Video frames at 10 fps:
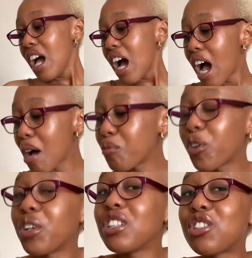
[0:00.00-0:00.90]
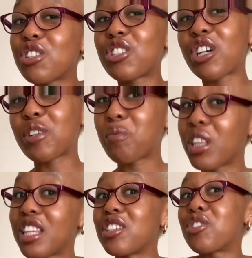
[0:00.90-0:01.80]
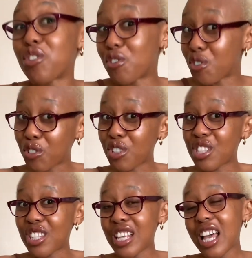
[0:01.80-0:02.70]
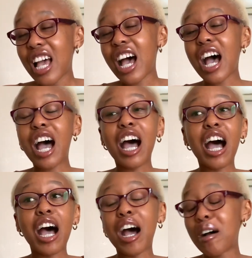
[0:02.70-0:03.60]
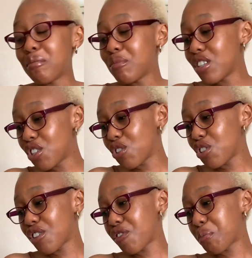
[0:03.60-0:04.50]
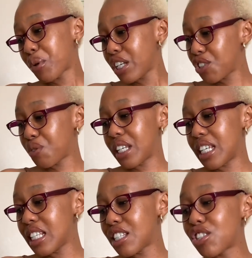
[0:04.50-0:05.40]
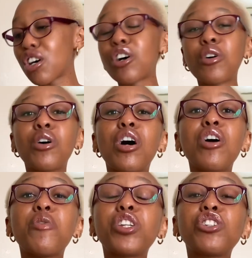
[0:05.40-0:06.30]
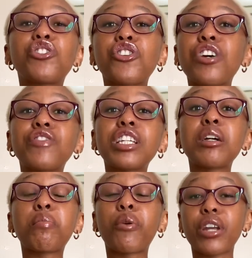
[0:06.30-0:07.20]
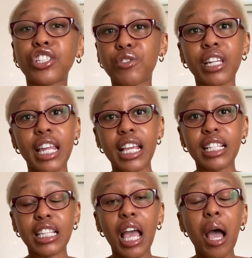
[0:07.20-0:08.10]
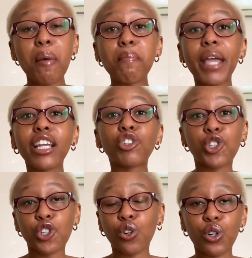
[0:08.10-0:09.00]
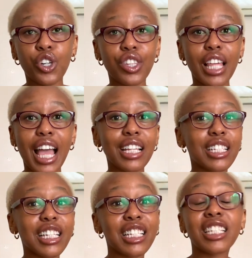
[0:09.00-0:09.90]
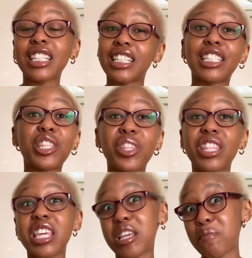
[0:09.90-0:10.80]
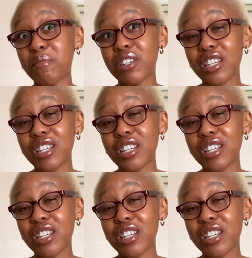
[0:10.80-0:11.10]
We're going to start with the do's. The do's of a press release. So when you're drafting a press release, make sure that it is themed.